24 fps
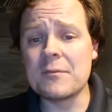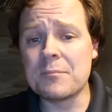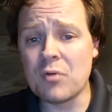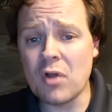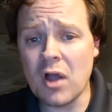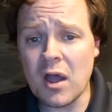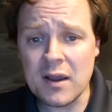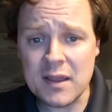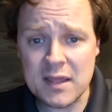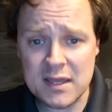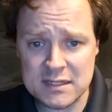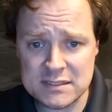
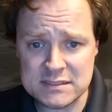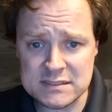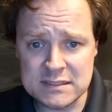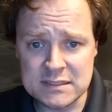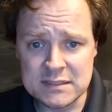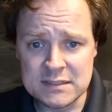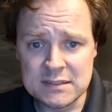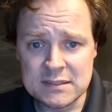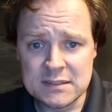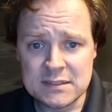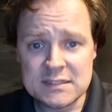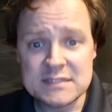product.
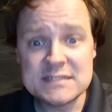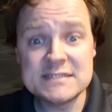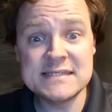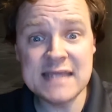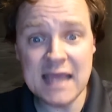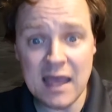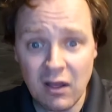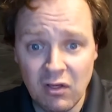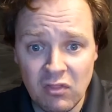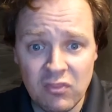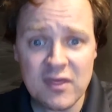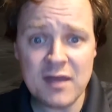
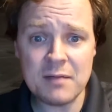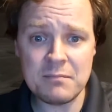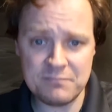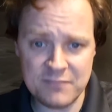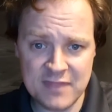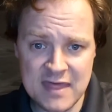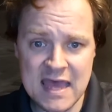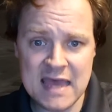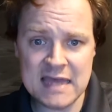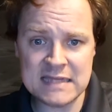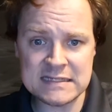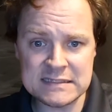Tell them
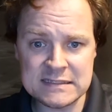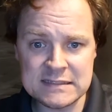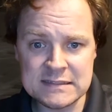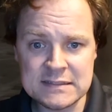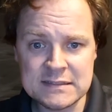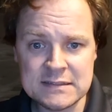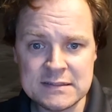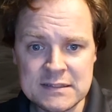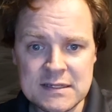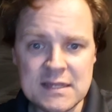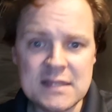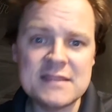that.
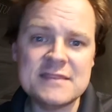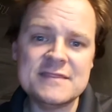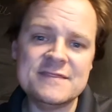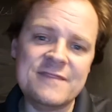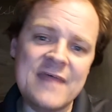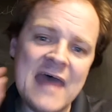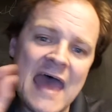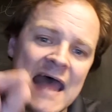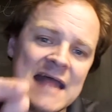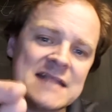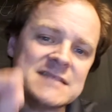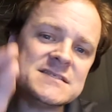
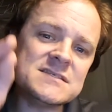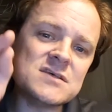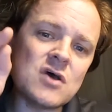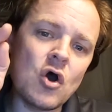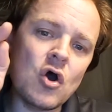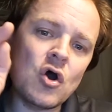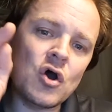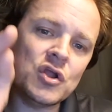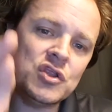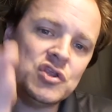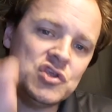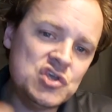That's
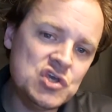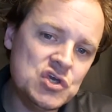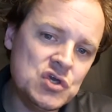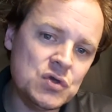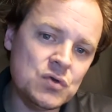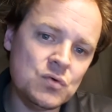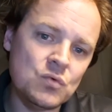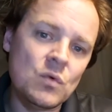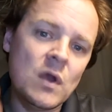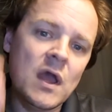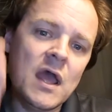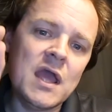on
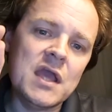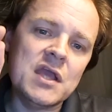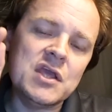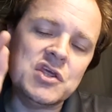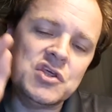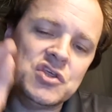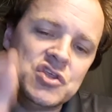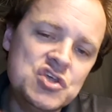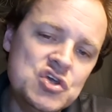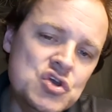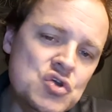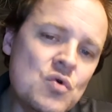you.
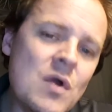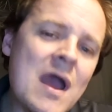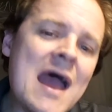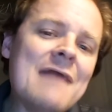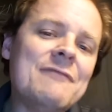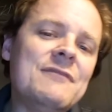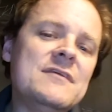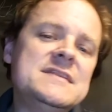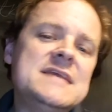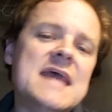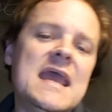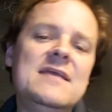You
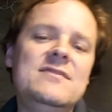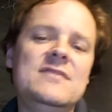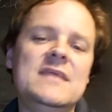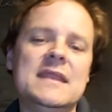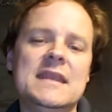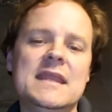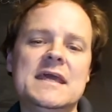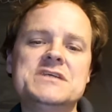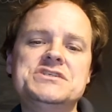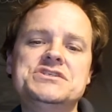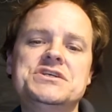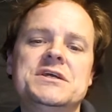have to take the
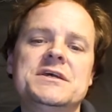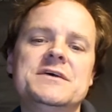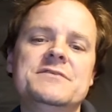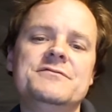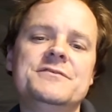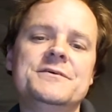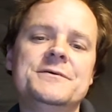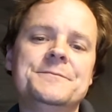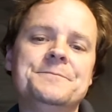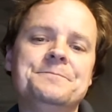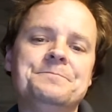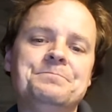initiative.
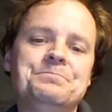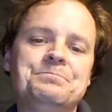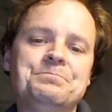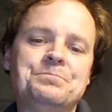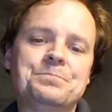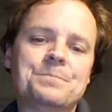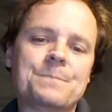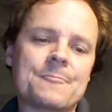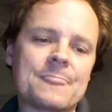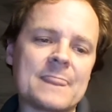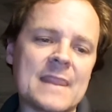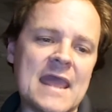
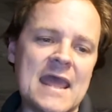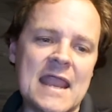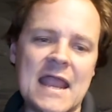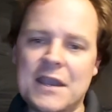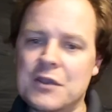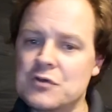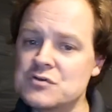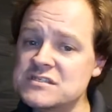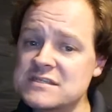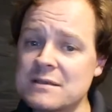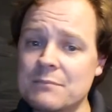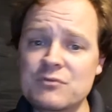And I
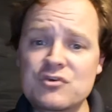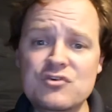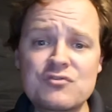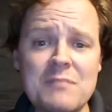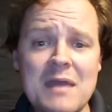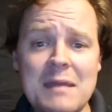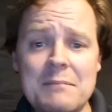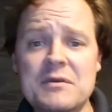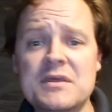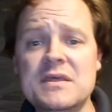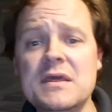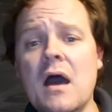know some of you
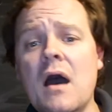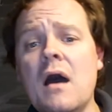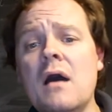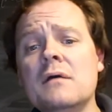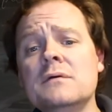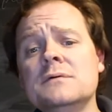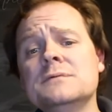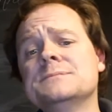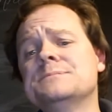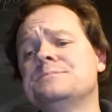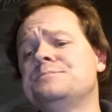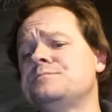may be
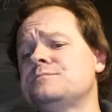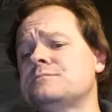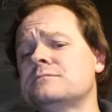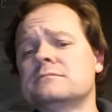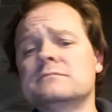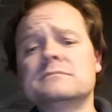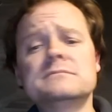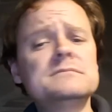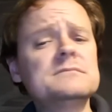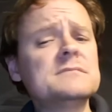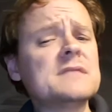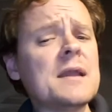young,
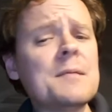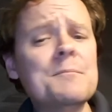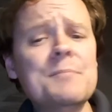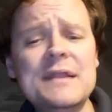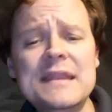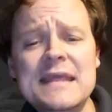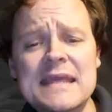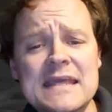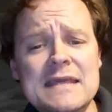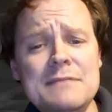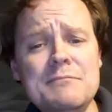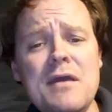
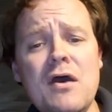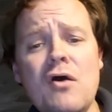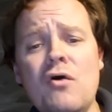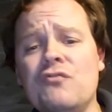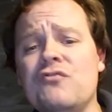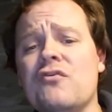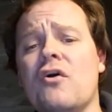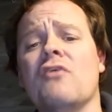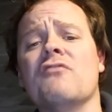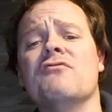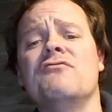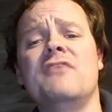but
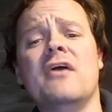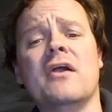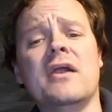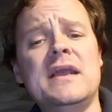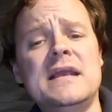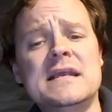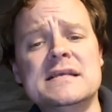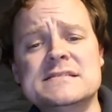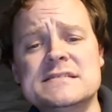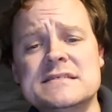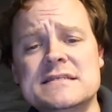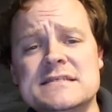emails are very
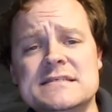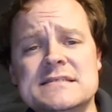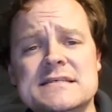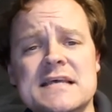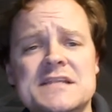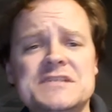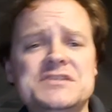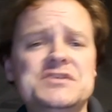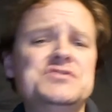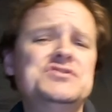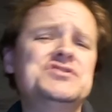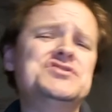easy to
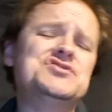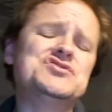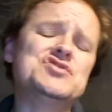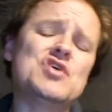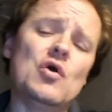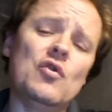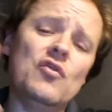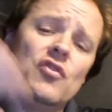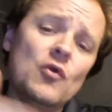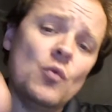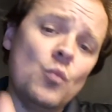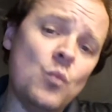send to. Just
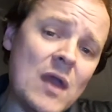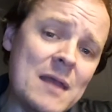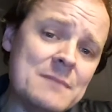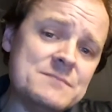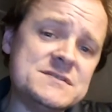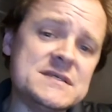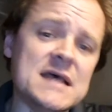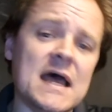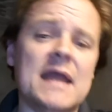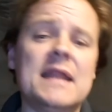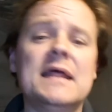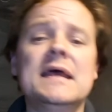go to their
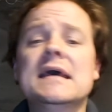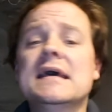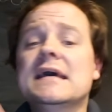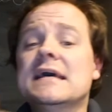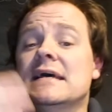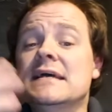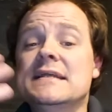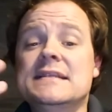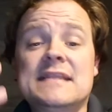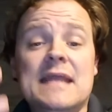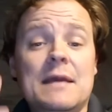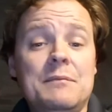website,
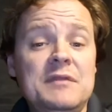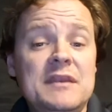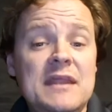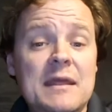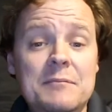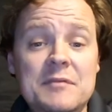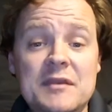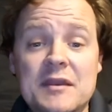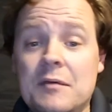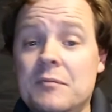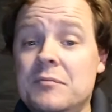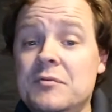
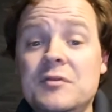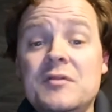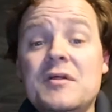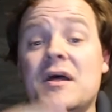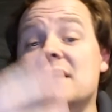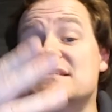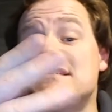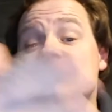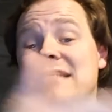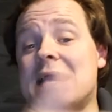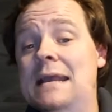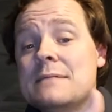
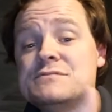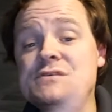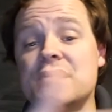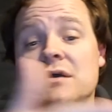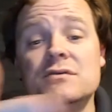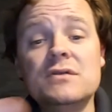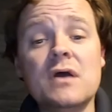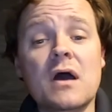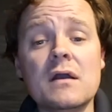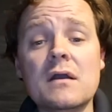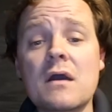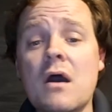
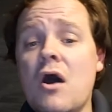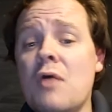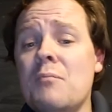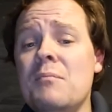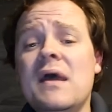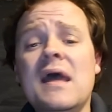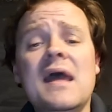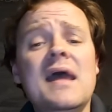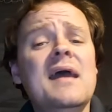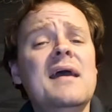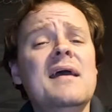www.samsung.com.